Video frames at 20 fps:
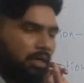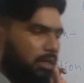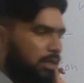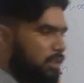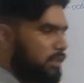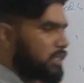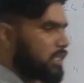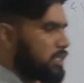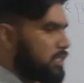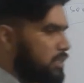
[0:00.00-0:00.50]

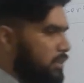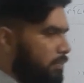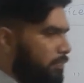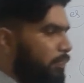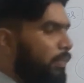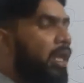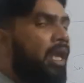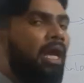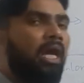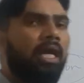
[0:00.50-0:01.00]
system,
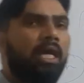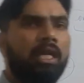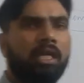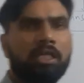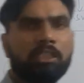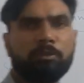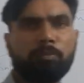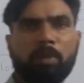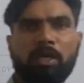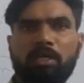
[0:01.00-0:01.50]

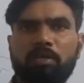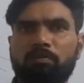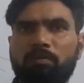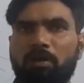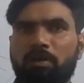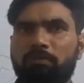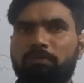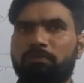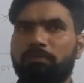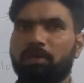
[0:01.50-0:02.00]
irrespective
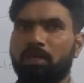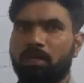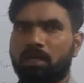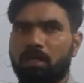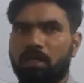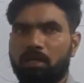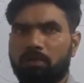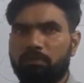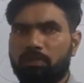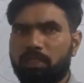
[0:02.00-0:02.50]
of
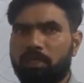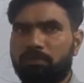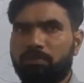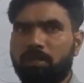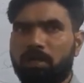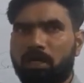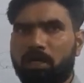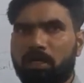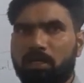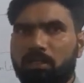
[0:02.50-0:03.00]
whether we
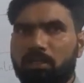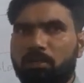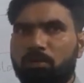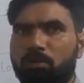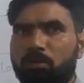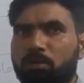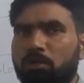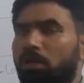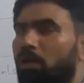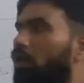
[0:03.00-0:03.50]
are
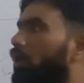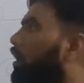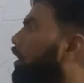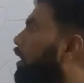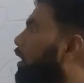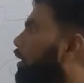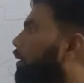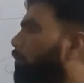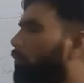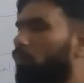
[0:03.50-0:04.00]
in
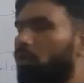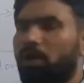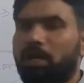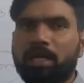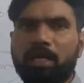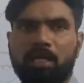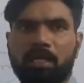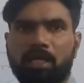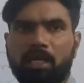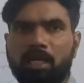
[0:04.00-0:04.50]

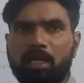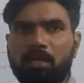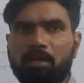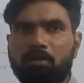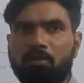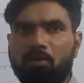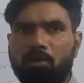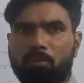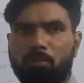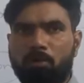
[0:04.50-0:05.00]
modern day
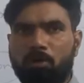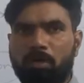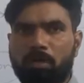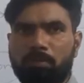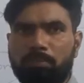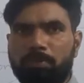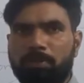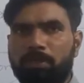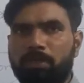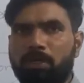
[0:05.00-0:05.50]
or modern
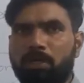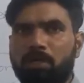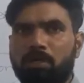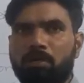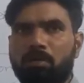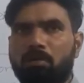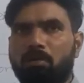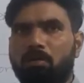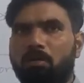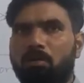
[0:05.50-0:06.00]

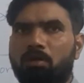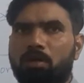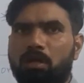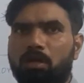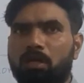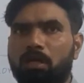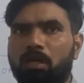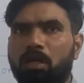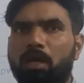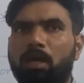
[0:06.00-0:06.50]
period, or
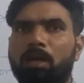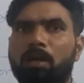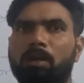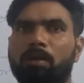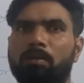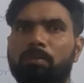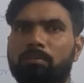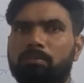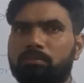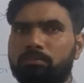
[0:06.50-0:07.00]

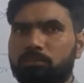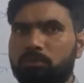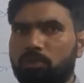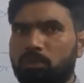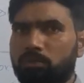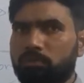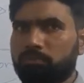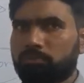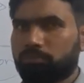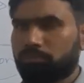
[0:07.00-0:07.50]
you
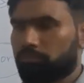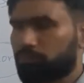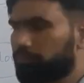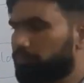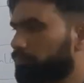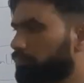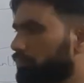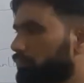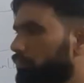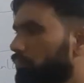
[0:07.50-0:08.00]
know
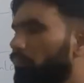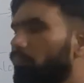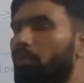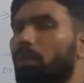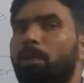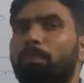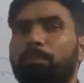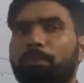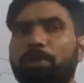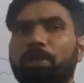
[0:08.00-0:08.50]

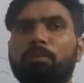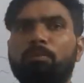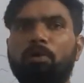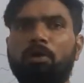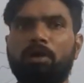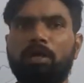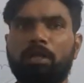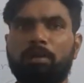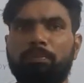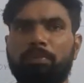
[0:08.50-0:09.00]

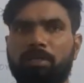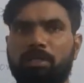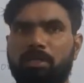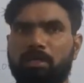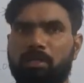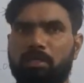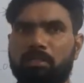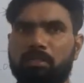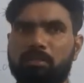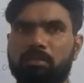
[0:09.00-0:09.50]
pre-modern
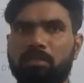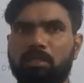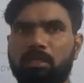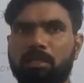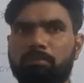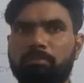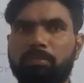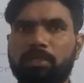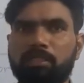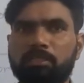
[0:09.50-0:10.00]
period.
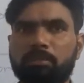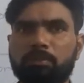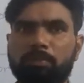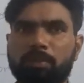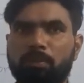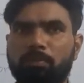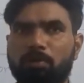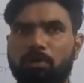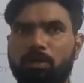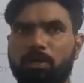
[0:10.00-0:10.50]
Means
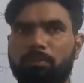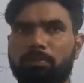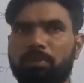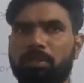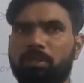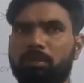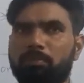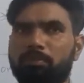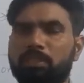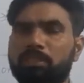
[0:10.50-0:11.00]
pre-modern
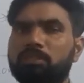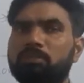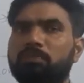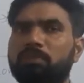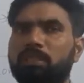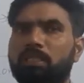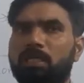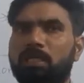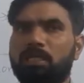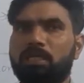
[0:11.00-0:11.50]
period means
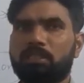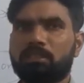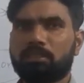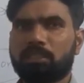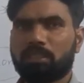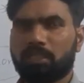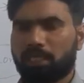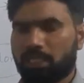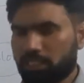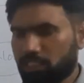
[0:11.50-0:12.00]
whether it is
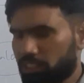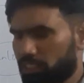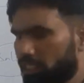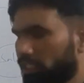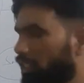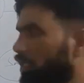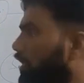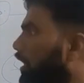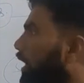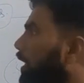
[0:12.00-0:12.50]
in ancient
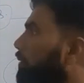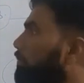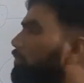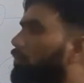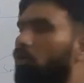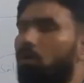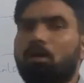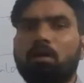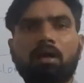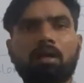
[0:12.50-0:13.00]
time
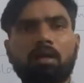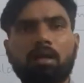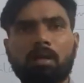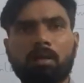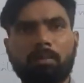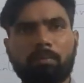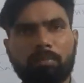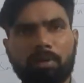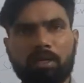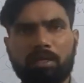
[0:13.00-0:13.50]
or
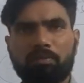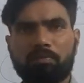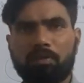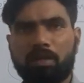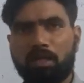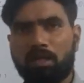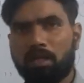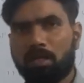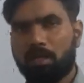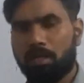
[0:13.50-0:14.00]

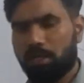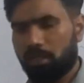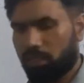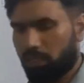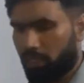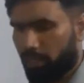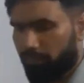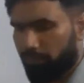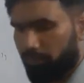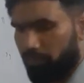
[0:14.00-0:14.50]
medieval
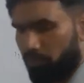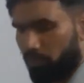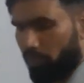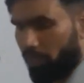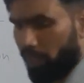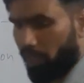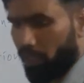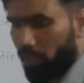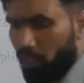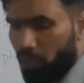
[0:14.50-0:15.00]
time.
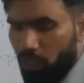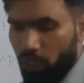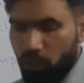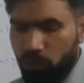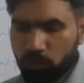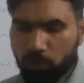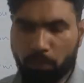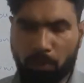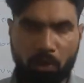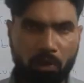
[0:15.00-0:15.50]
Okay,
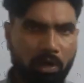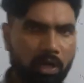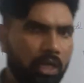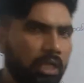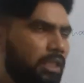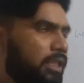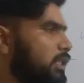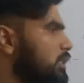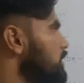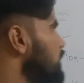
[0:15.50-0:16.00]
so broadly
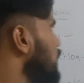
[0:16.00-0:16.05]
these are